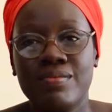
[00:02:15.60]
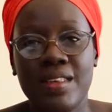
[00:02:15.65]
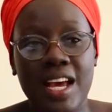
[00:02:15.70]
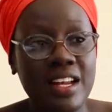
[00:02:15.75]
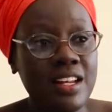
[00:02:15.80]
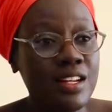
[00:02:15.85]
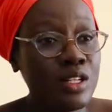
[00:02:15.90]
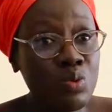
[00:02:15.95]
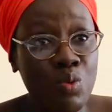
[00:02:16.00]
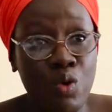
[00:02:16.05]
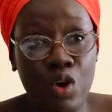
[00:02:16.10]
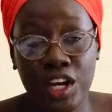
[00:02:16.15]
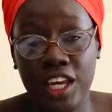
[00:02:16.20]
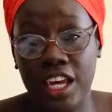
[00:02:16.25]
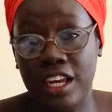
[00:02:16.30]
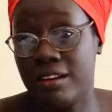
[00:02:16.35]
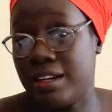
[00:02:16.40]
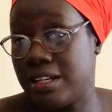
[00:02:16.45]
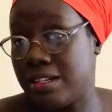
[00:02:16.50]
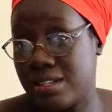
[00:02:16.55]
And it's
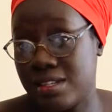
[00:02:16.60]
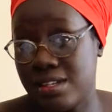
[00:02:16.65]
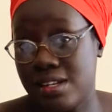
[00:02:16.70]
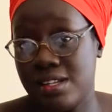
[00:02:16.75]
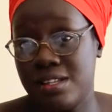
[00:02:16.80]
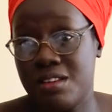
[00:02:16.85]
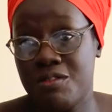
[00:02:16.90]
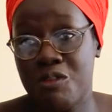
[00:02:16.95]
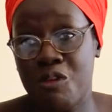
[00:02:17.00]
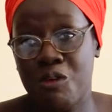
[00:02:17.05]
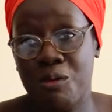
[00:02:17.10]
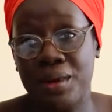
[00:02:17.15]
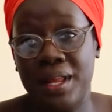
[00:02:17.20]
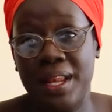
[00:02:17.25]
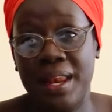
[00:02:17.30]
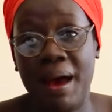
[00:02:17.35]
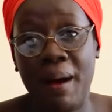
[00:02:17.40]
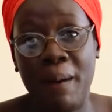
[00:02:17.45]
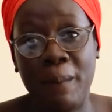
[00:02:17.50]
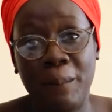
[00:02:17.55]
working and it's easy for me
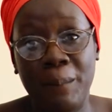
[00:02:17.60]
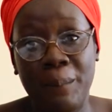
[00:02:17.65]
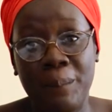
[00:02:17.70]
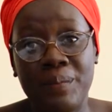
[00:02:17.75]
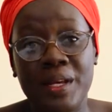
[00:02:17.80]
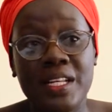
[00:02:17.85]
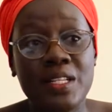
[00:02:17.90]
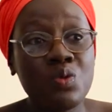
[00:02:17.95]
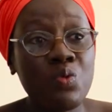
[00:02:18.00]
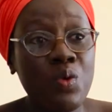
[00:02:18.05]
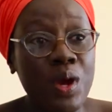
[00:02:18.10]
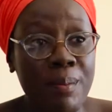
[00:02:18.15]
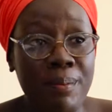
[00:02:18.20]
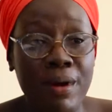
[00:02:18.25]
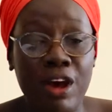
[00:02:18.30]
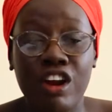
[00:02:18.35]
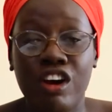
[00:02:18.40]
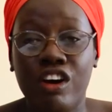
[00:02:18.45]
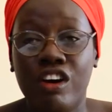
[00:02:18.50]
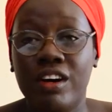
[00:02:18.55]
now. It's way
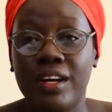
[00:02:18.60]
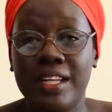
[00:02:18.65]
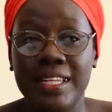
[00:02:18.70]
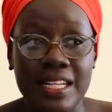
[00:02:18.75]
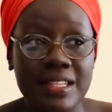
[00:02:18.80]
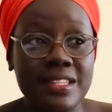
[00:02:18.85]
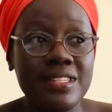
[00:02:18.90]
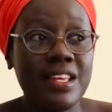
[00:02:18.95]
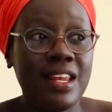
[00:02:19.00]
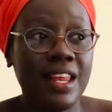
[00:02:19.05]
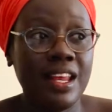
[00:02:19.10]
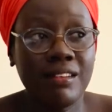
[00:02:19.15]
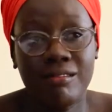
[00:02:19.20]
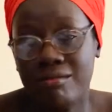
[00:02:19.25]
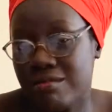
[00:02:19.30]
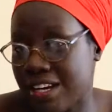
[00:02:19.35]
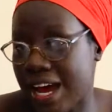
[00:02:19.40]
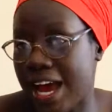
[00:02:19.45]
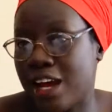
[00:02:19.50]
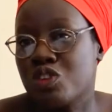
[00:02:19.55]
better than sitting
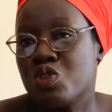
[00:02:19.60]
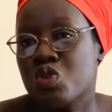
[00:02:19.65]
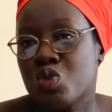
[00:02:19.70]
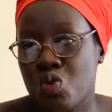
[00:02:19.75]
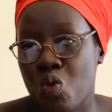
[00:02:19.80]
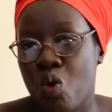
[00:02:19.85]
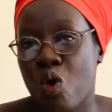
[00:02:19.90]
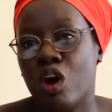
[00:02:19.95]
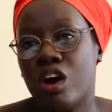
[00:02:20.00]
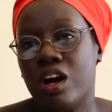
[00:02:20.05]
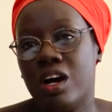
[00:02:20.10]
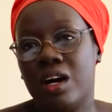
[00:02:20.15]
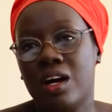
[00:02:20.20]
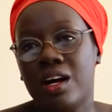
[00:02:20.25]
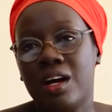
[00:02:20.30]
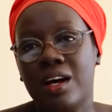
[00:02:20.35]
trying to talk.